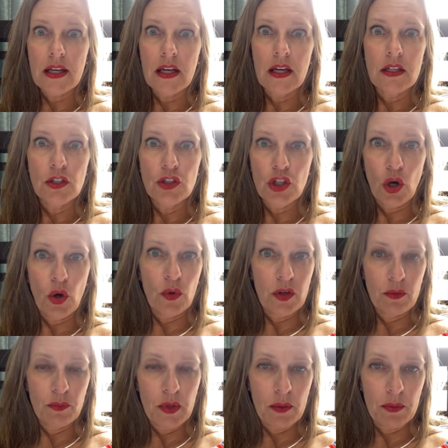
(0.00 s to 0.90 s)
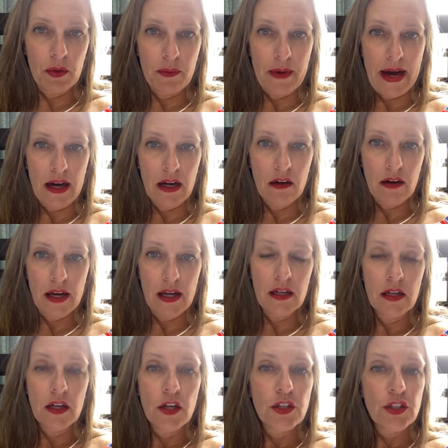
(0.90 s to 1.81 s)
toning people back, right?
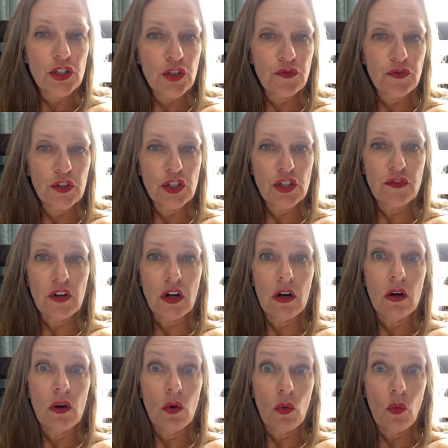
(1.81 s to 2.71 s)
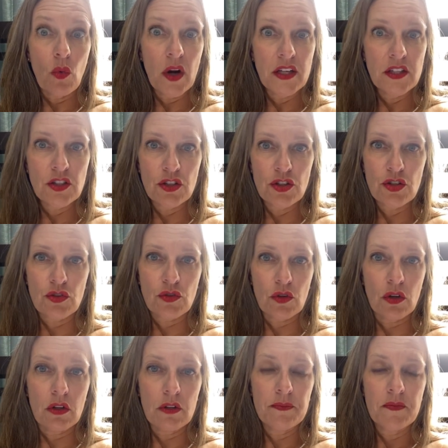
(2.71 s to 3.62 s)
So first of all, what is a
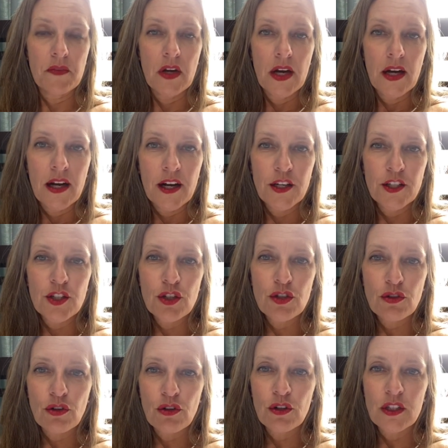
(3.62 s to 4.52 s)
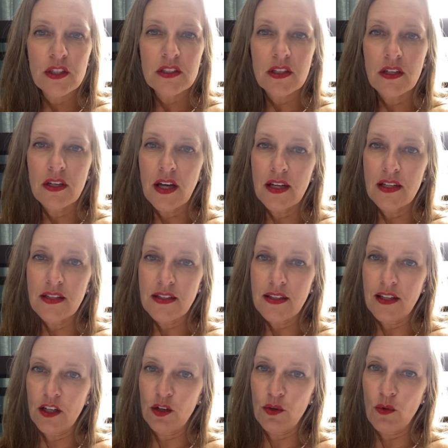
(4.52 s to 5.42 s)
stroll? A stroll is a nice
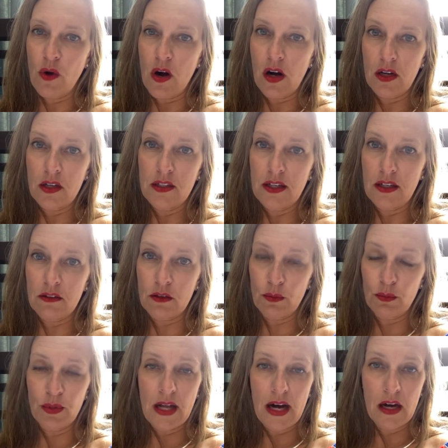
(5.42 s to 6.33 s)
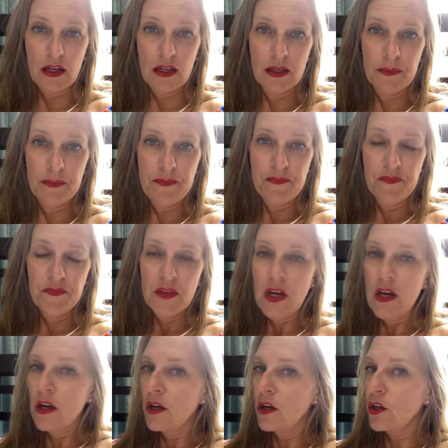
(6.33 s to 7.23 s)
little walk down the block.
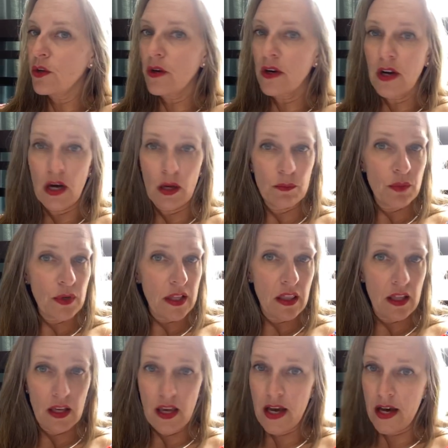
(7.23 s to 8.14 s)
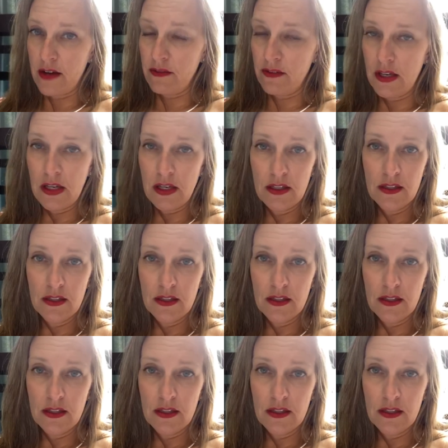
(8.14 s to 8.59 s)
You are not breathing heavy.